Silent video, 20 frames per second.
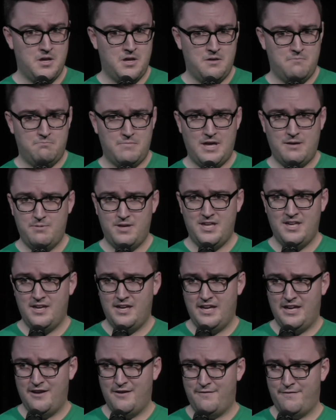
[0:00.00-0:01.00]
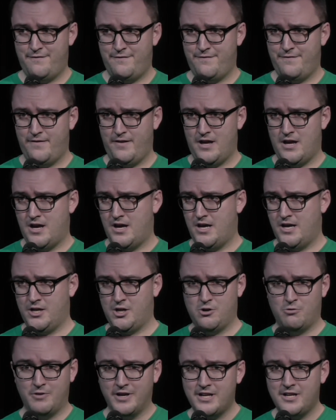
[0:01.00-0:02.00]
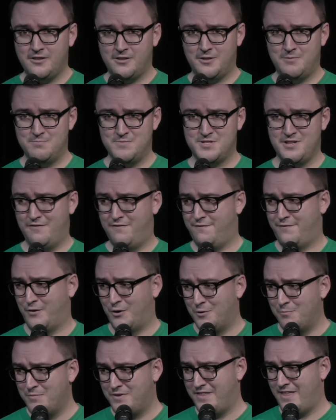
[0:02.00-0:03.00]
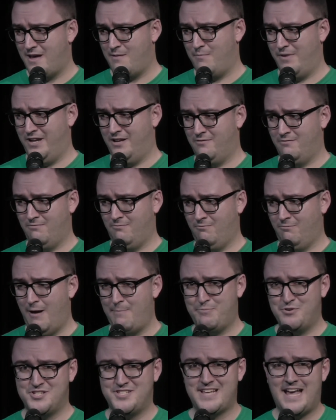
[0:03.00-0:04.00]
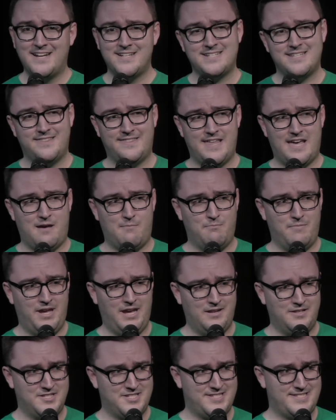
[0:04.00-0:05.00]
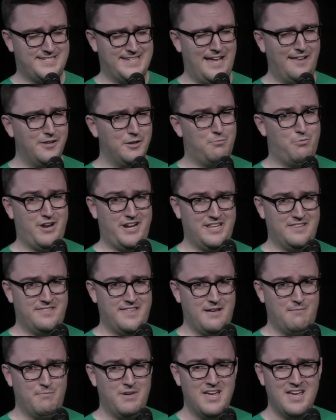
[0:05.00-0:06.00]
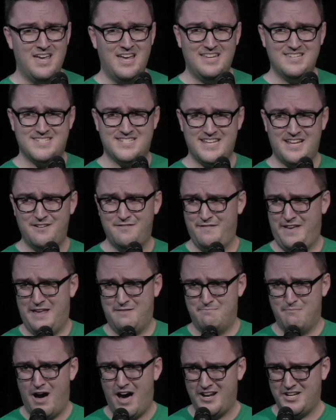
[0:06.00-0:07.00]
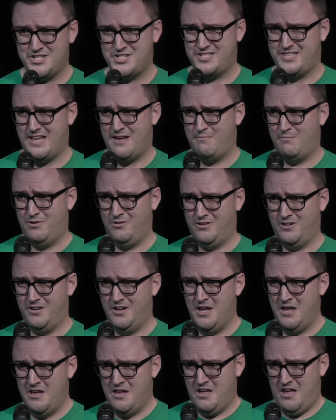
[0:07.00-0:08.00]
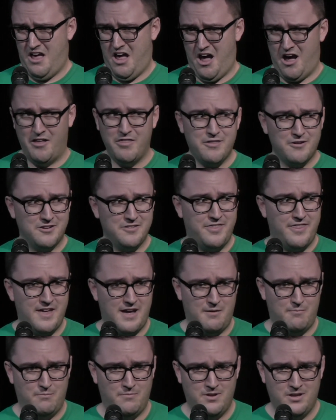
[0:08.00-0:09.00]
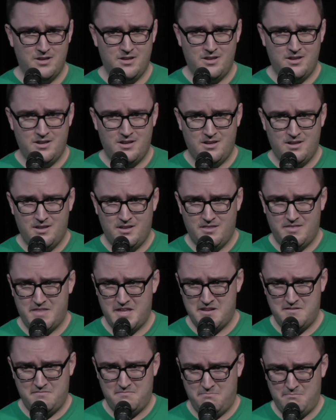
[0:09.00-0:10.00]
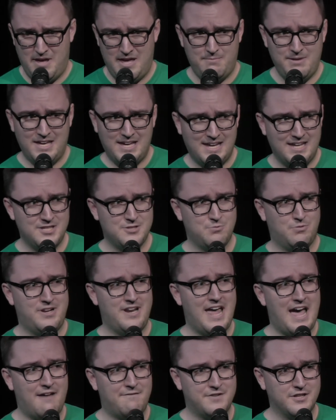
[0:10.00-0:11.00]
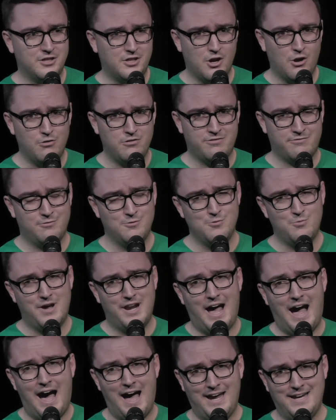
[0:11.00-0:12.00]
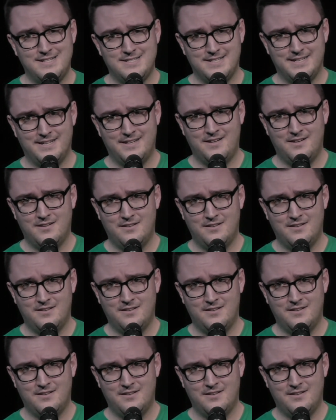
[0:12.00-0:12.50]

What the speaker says: Maybe if curriculums affirmed them and represented them and celebrated them instead of admonished them or othered them, then maybe kids wouldn't have to go through what I did.